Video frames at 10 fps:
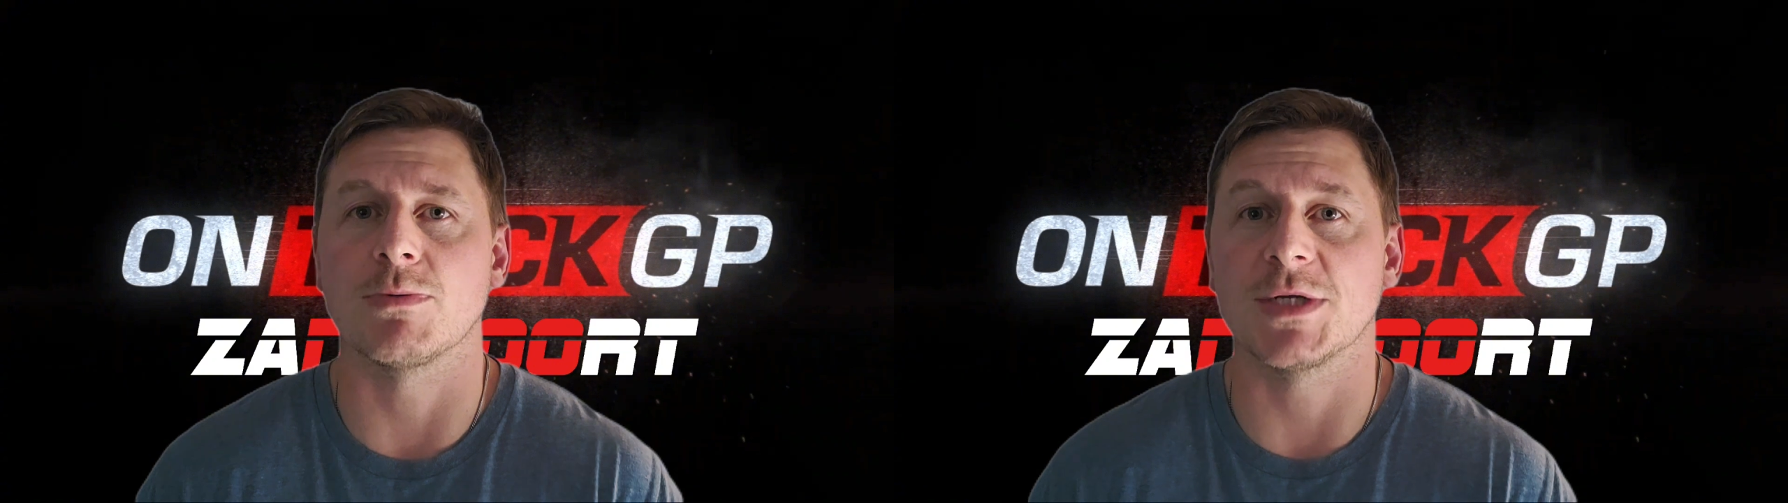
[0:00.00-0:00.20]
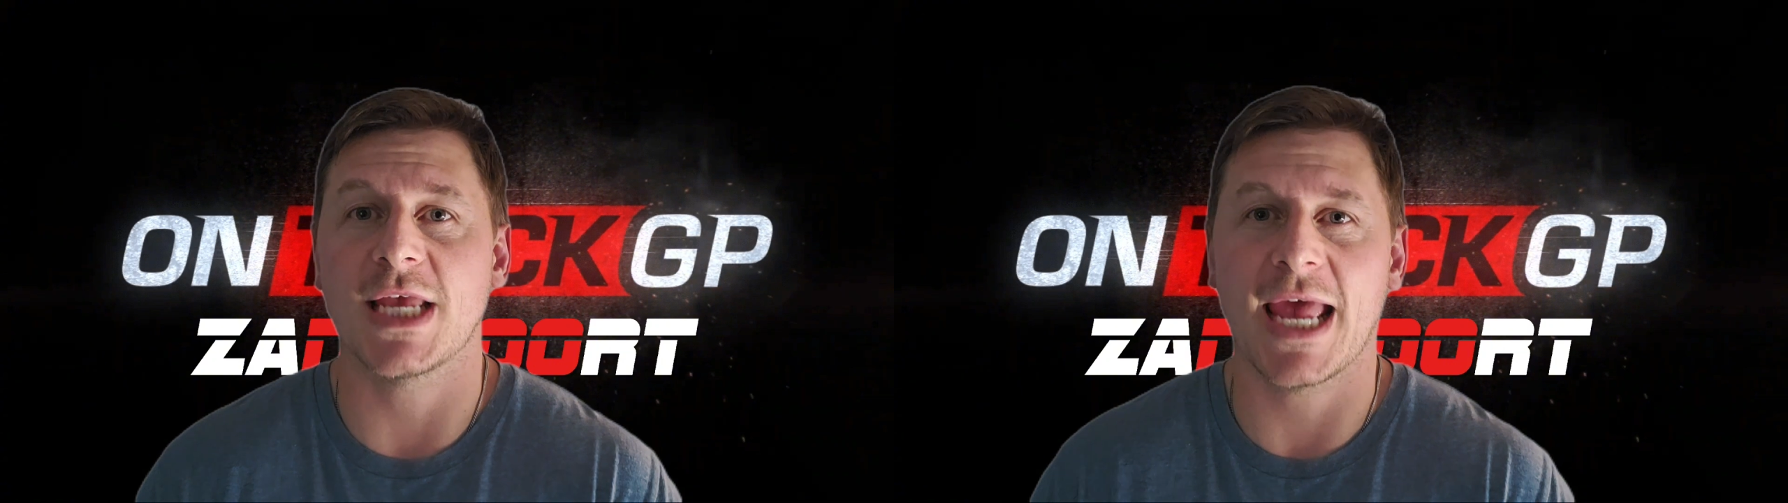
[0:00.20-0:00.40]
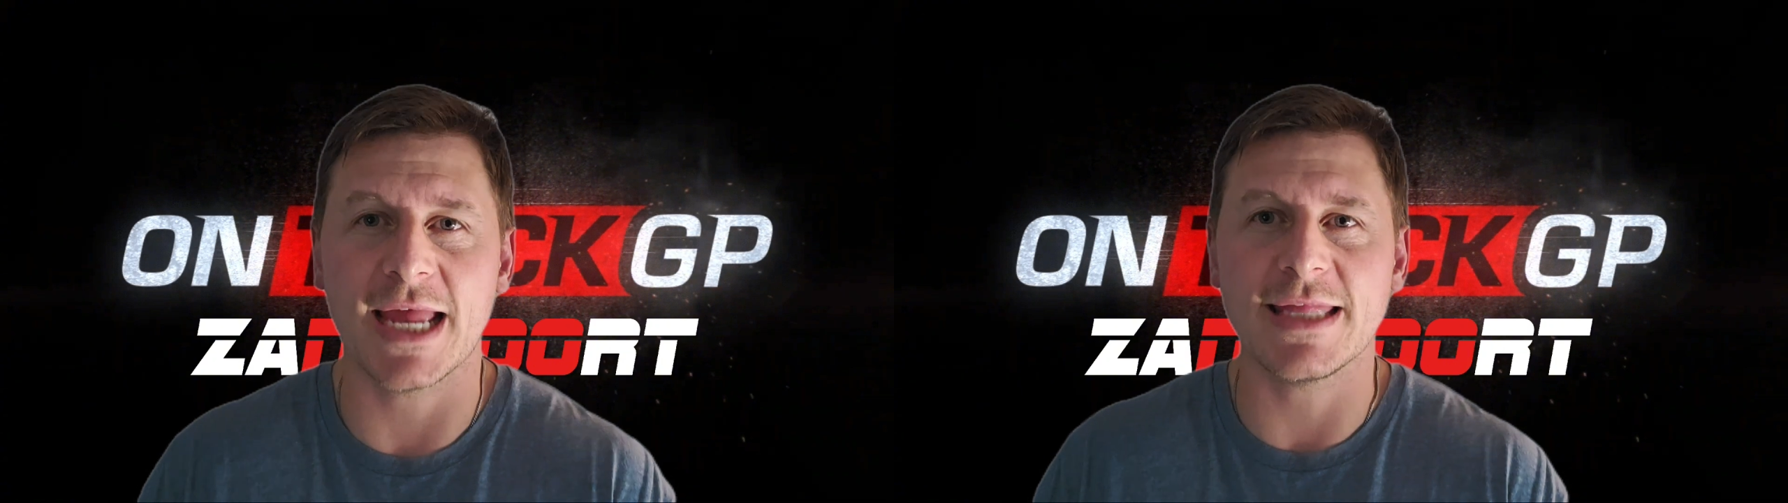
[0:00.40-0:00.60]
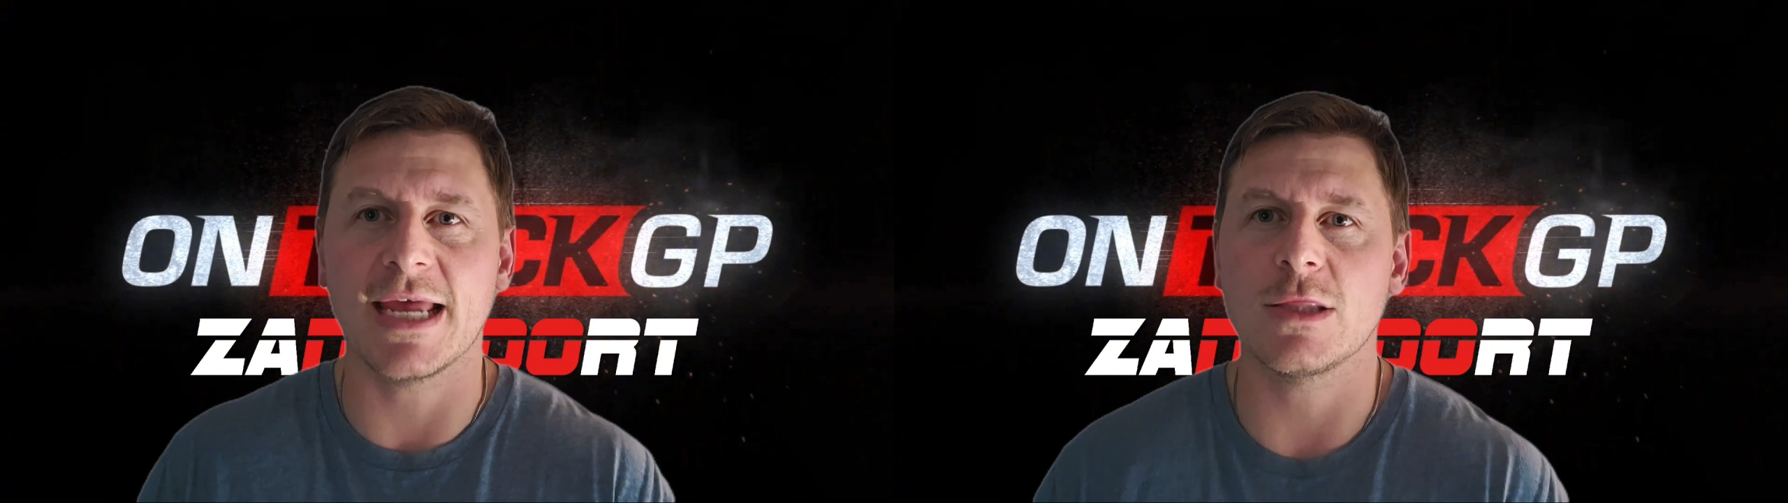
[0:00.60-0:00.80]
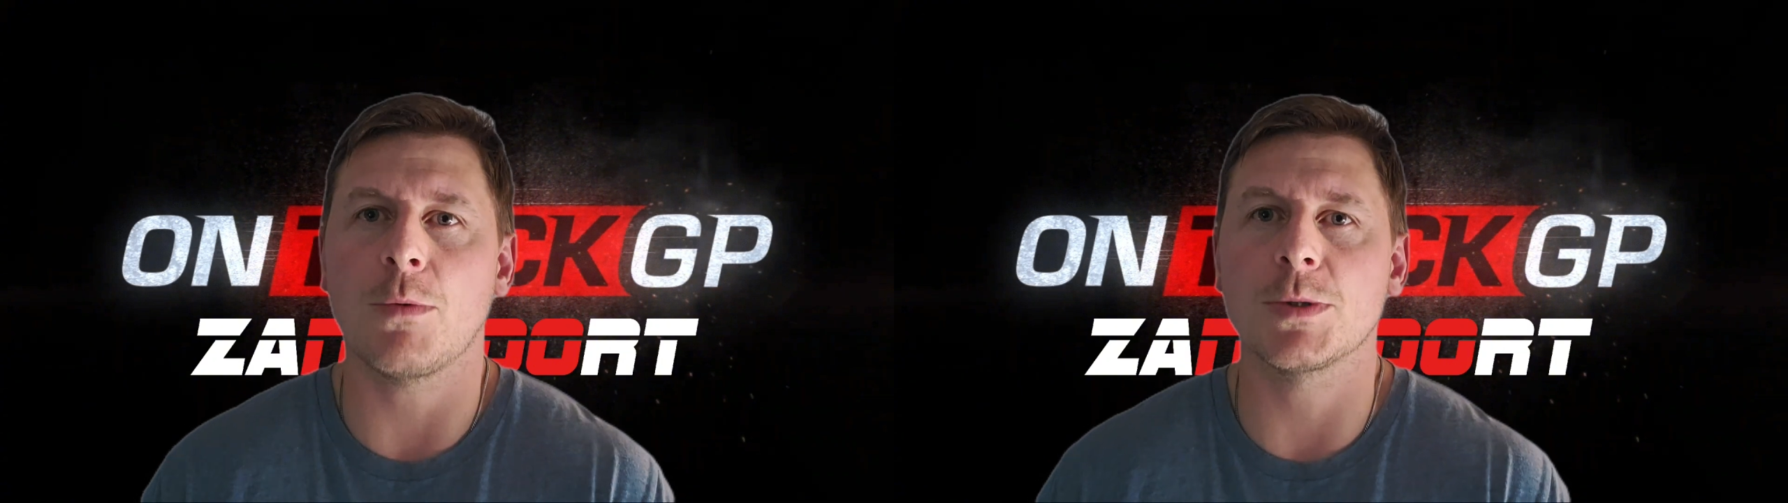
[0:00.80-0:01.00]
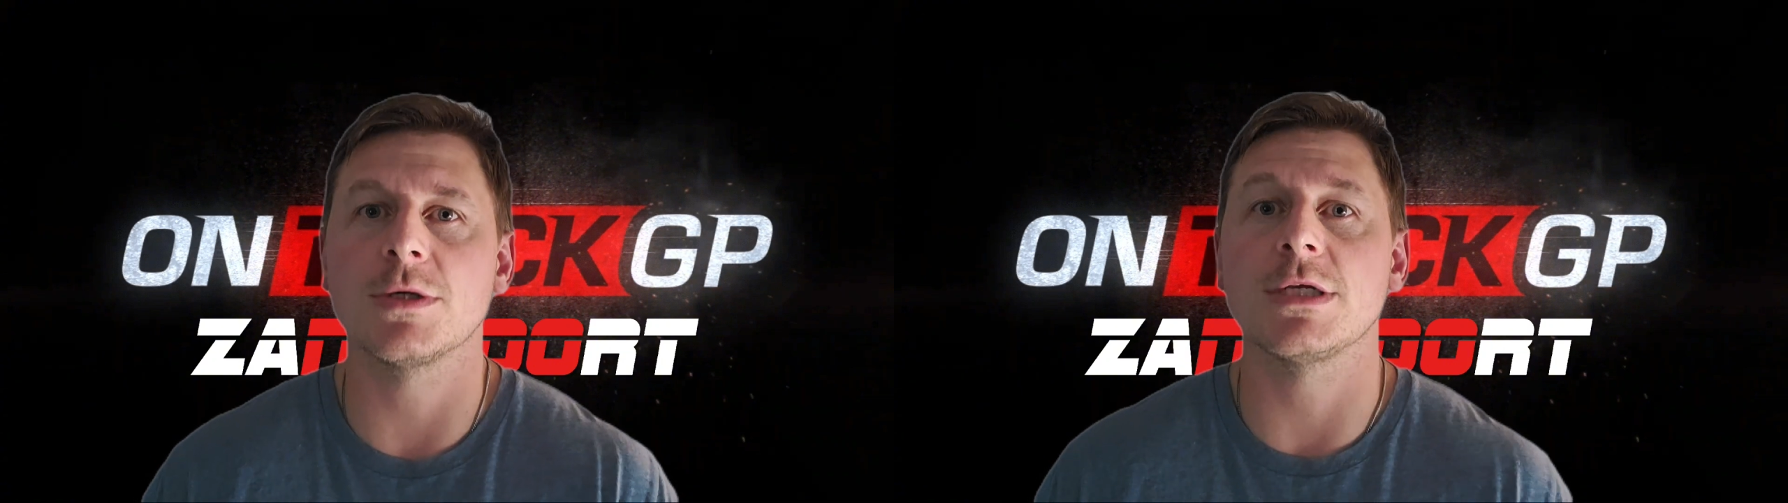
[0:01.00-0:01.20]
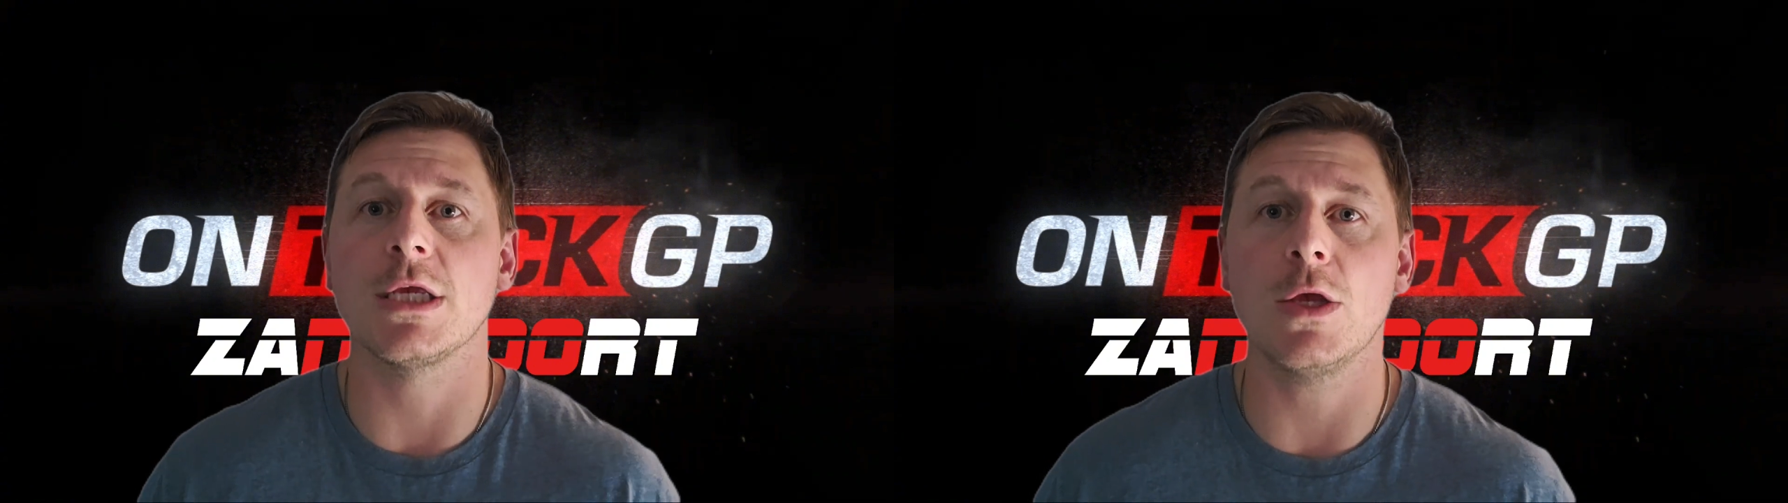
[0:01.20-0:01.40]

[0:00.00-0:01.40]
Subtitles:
which they hadn't had the opportunity to